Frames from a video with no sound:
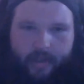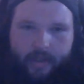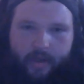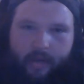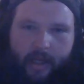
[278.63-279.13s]

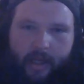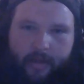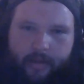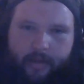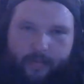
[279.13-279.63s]
no
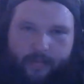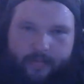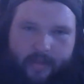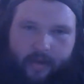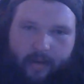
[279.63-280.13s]
can do.
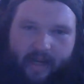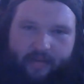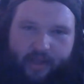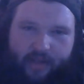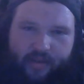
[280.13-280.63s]
They don't
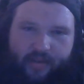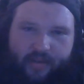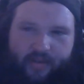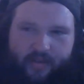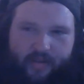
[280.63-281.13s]
have it.
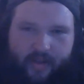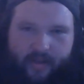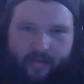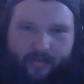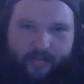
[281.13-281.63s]

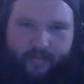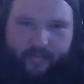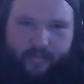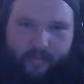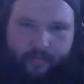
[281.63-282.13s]

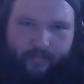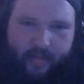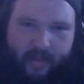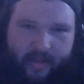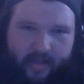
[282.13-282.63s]
So
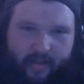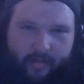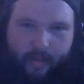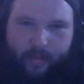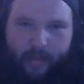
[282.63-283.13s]

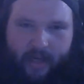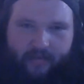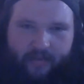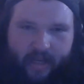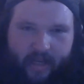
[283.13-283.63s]
be
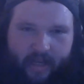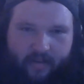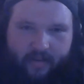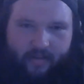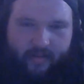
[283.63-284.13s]
prepared for that
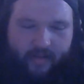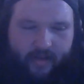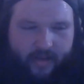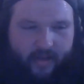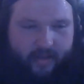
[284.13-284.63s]

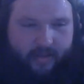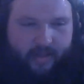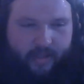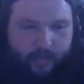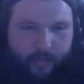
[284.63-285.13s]

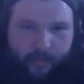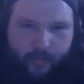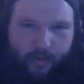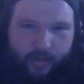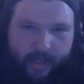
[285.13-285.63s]
as we
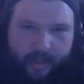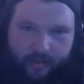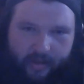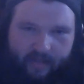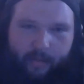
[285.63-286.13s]
move forward. I
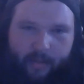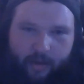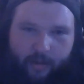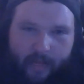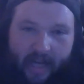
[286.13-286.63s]
do have a
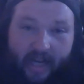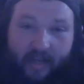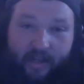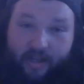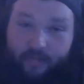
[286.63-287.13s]
big old
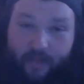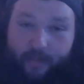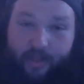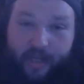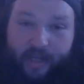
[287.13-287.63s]
bag of
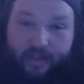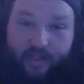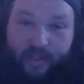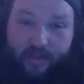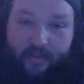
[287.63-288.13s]
Timothy hay
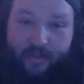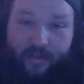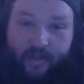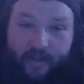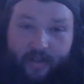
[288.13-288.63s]
seeds,
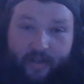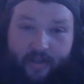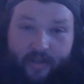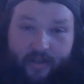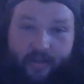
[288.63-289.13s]

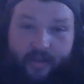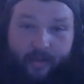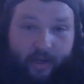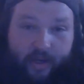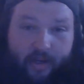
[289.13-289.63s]
and
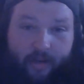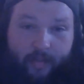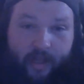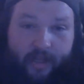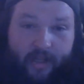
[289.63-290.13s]
I'm ready to
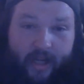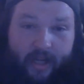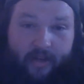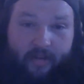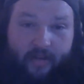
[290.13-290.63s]
plant
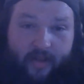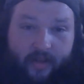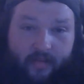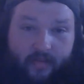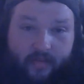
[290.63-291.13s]
that.
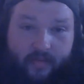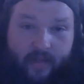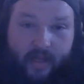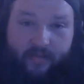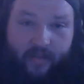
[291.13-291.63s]

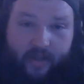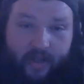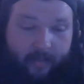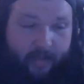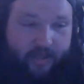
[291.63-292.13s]
And I figured
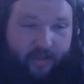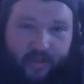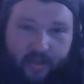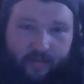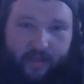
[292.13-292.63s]
I'd mix some
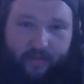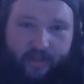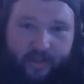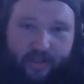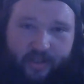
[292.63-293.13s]
sunflower
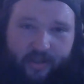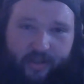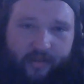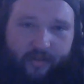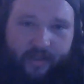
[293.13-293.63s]
seeds in
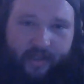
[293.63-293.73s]
too.